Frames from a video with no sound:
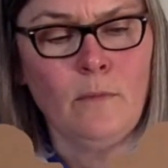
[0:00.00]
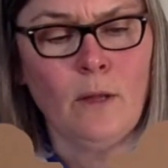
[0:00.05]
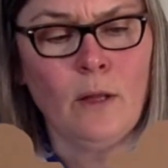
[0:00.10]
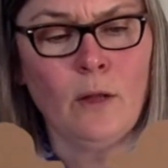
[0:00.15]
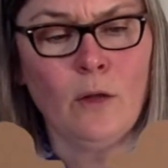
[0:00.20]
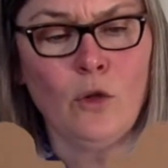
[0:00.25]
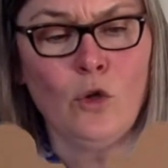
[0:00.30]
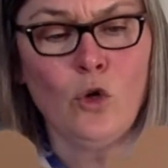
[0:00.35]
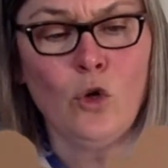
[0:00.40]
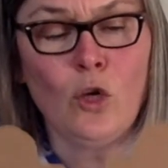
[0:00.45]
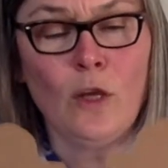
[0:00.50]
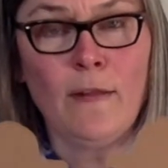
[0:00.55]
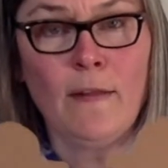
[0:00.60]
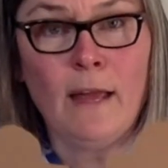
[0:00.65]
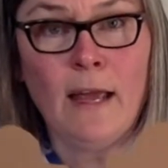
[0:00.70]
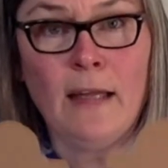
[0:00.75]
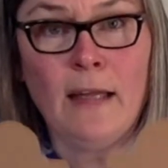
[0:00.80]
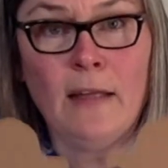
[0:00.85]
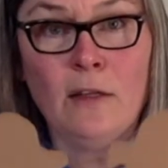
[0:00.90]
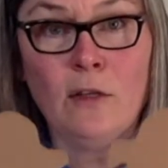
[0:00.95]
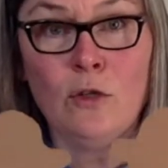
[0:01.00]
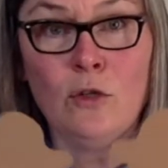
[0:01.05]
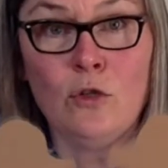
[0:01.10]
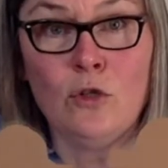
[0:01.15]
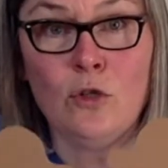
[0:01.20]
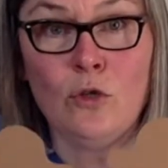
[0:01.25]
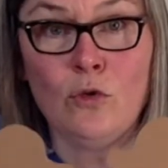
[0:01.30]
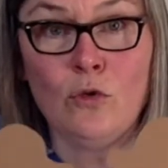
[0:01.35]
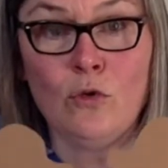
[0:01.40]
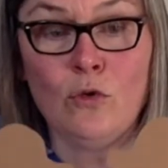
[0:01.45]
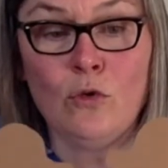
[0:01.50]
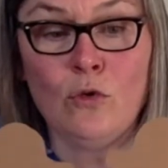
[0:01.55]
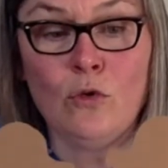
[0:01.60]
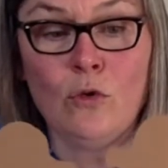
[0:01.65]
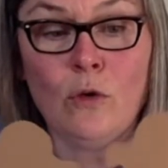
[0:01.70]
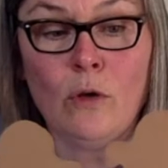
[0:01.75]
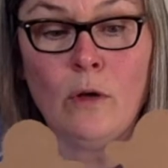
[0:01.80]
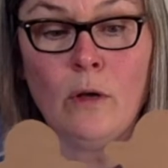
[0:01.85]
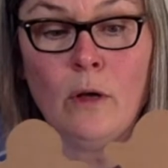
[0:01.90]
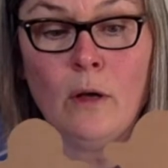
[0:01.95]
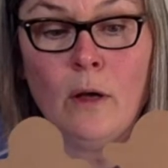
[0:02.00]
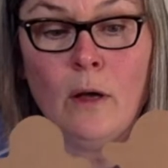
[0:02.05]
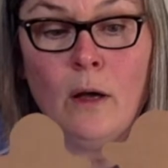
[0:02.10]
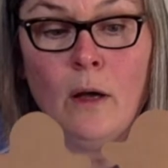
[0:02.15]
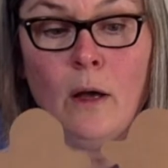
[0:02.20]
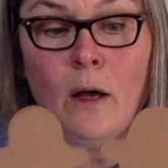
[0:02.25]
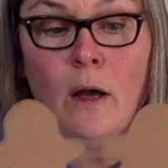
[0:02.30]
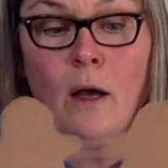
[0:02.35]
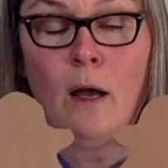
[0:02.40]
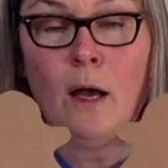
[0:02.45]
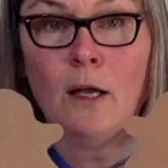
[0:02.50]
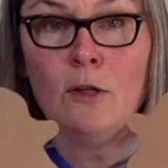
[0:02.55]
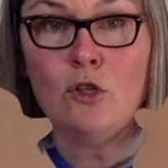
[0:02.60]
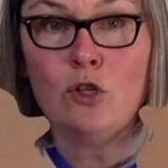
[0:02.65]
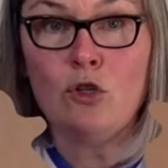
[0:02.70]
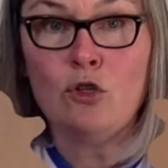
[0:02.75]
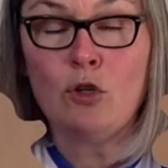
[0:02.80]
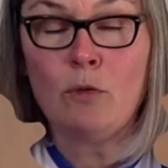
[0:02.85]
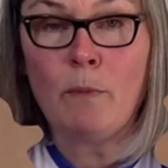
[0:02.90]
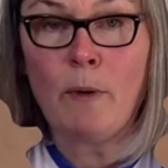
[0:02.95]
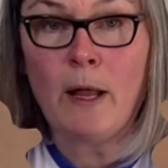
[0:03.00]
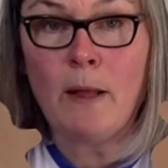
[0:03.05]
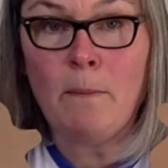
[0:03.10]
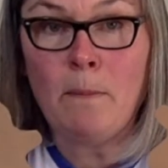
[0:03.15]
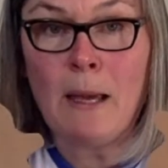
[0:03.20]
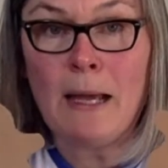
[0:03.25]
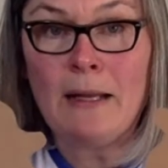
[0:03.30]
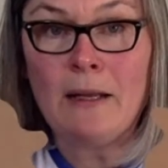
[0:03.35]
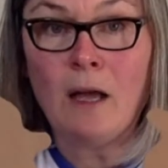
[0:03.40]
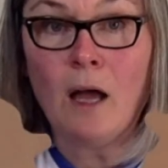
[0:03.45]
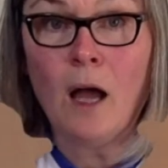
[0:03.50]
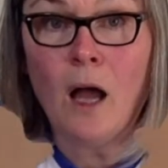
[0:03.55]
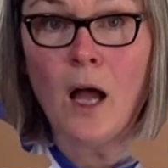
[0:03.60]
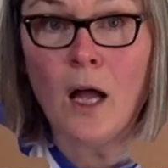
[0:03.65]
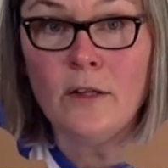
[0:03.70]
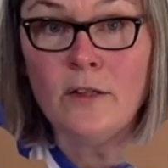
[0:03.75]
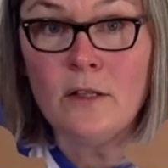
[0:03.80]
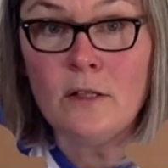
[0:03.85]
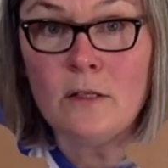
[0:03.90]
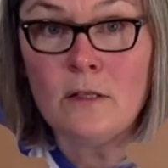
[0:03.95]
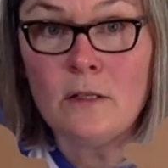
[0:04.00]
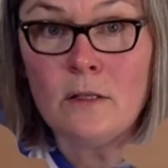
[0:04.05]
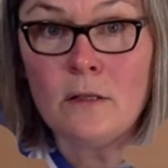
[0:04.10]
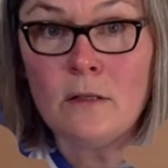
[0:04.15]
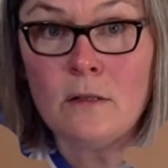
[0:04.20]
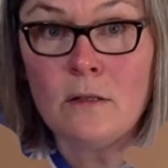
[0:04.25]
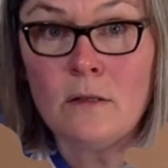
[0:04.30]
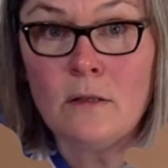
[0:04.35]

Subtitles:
You can then do a gingerbread man hunt.